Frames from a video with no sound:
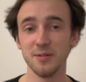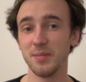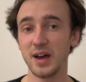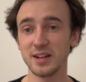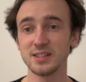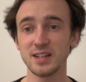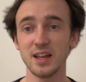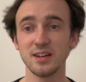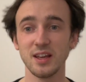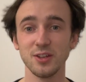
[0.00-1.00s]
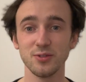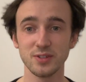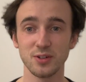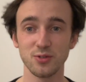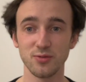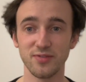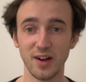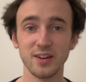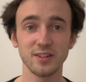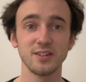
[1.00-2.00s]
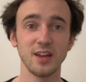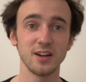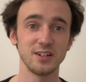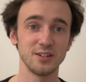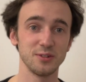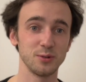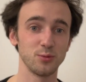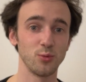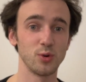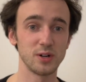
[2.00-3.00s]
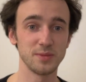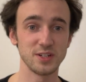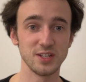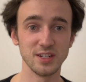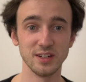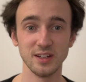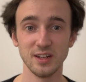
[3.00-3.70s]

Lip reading: but instead they use it to fund their war machine.